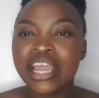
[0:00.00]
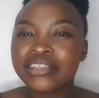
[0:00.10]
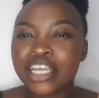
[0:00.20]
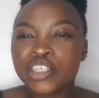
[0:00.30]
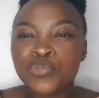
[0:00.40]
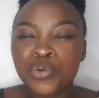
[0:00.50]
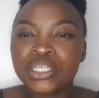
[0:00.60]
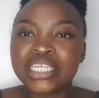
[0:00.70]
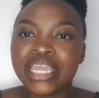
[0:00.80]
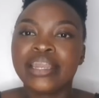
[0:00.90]
Just
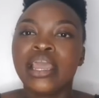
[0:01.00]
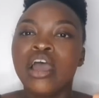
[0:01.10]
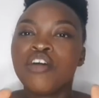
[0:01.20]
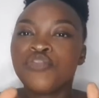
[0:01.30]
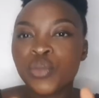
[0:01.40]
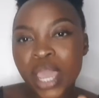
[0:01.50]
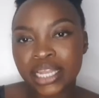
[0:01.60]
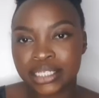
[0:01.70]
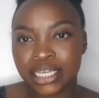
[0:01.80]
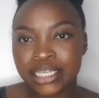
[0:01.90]
put in a few
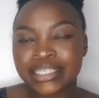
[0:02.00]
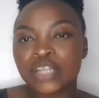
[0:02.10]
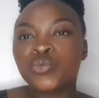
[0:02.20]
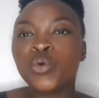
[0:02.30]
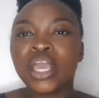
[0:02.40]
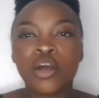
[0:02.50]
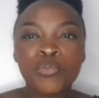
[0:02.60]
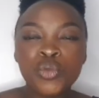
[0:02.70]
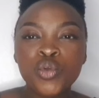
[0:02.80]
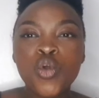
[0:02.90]
ideas that will
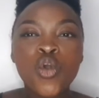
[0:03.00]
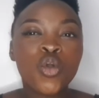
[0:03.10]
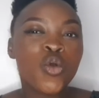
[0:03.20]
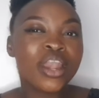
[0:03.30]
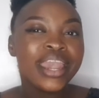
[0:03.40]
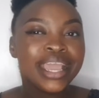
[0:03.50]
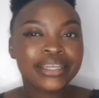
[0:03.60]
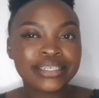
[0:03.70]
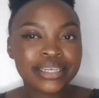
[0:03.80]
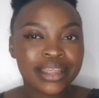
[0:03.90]
help you
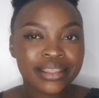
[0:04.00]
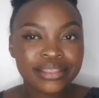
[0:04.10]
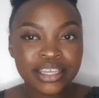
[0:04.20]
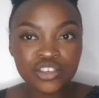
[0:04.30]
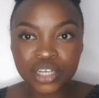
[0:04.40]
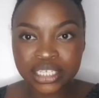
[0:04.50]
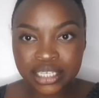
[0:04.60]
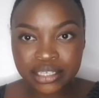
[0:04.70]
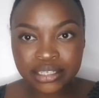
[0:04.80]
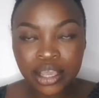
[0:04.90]
connect the
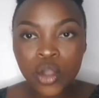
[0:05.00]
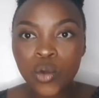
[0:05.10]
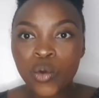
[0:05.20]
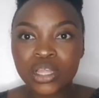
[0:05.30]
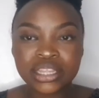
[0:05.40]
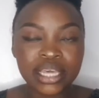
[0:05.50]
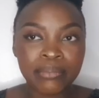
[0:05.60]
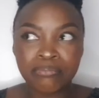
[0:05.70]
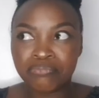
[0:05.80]
dresses or the